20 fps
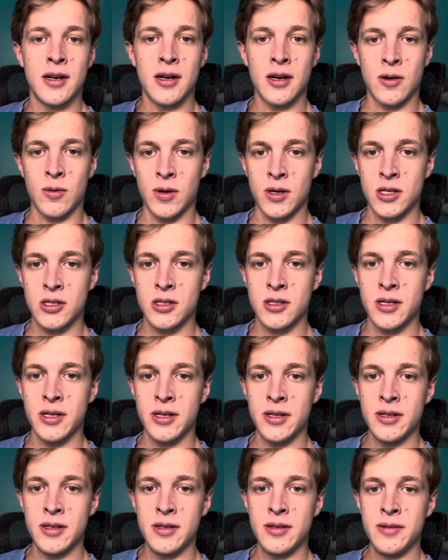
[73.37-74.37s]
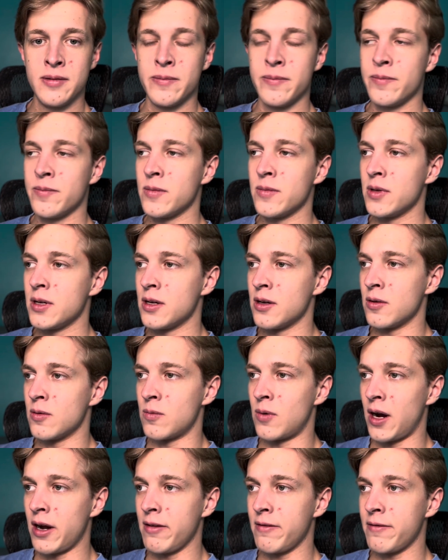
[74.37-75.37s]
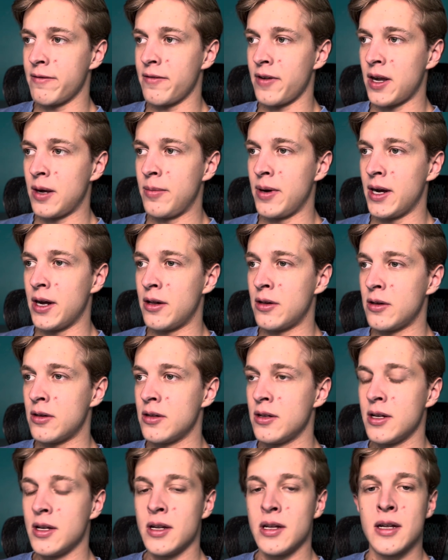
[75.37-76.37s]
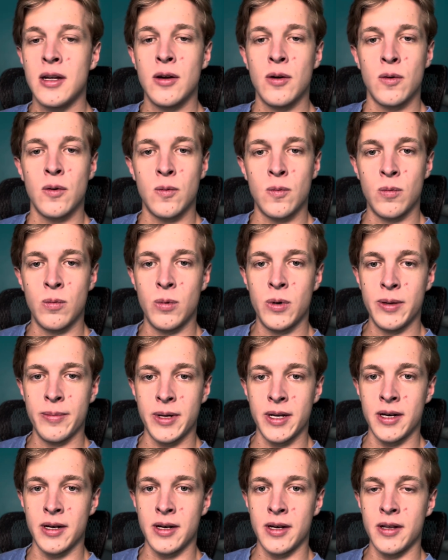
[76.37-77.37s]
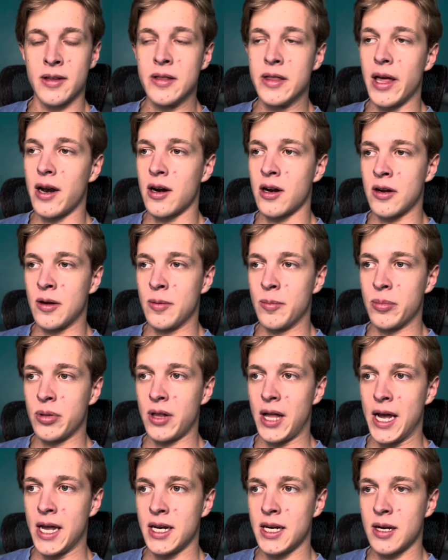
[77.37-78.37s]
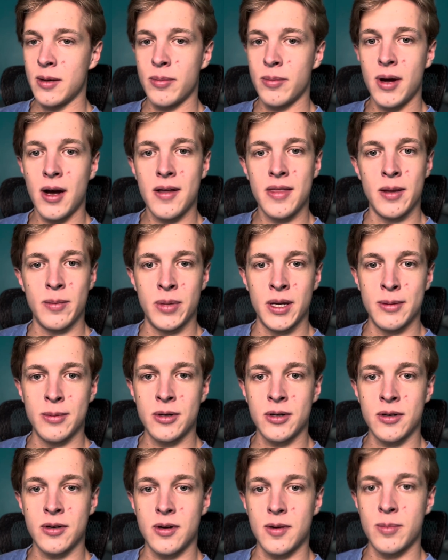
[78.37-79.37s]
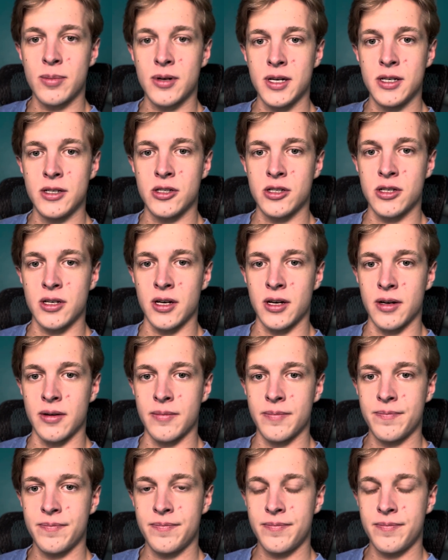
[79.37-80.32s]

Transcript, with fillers: Christian, white female woman that are complaining about the biblical preaching.